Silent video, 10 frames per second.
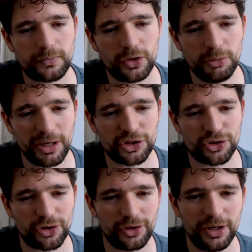You make
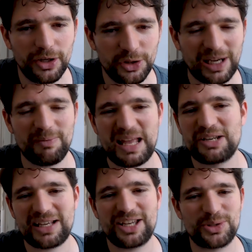sure you have
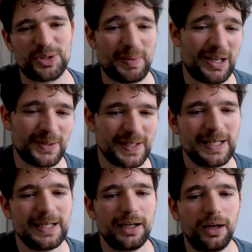mana to cast your spells.
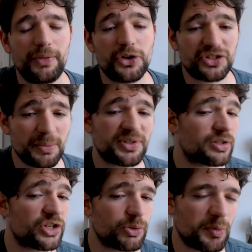There's some
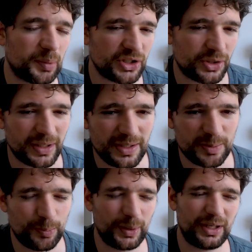synergy with blood
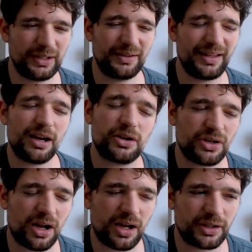tokens, but they are
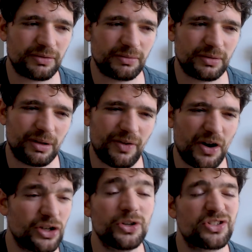not
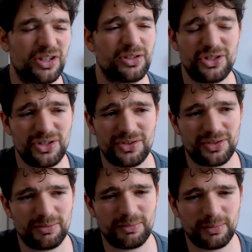very good
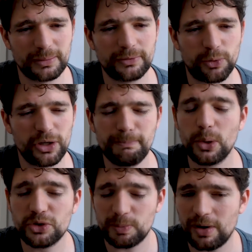synergies for the
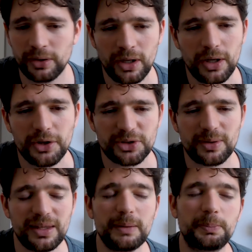most part. So
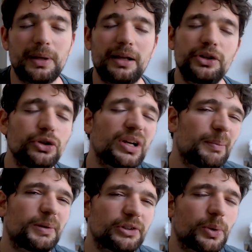I think you look
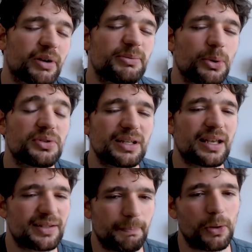at blood tokens
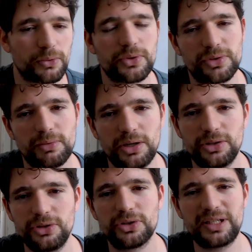mostly as a bonus, right?
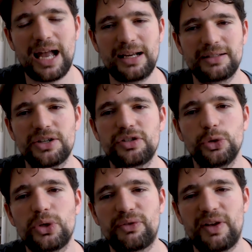You're getting this
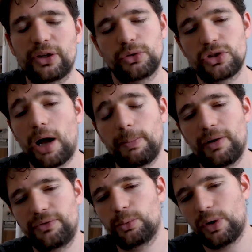loot effect on top
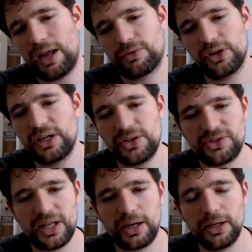of whatever it
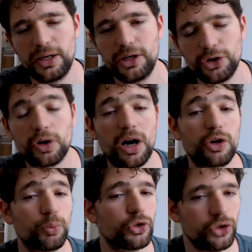is that your
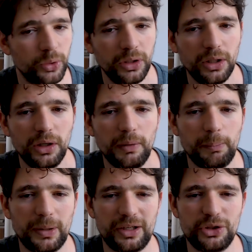card would do,
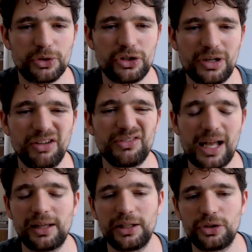but you're
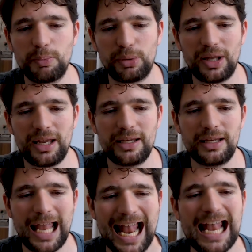unlikely to
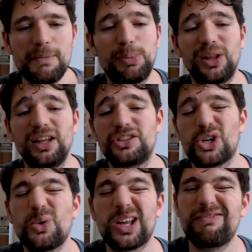play a blood
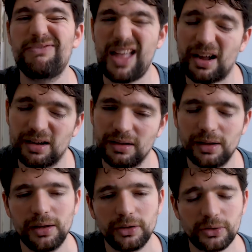token deck.
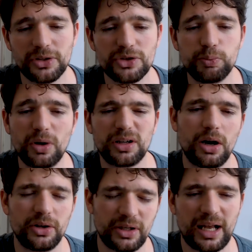Now, there is one
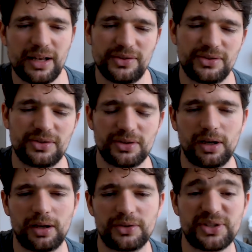card that has
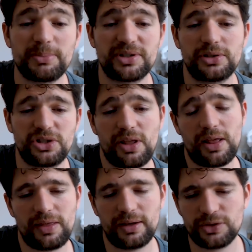some synergy
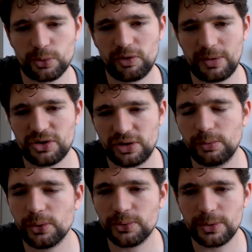that I think is worth
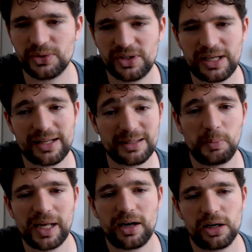mentioning. We'll see that. It's a
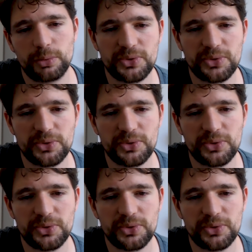black card.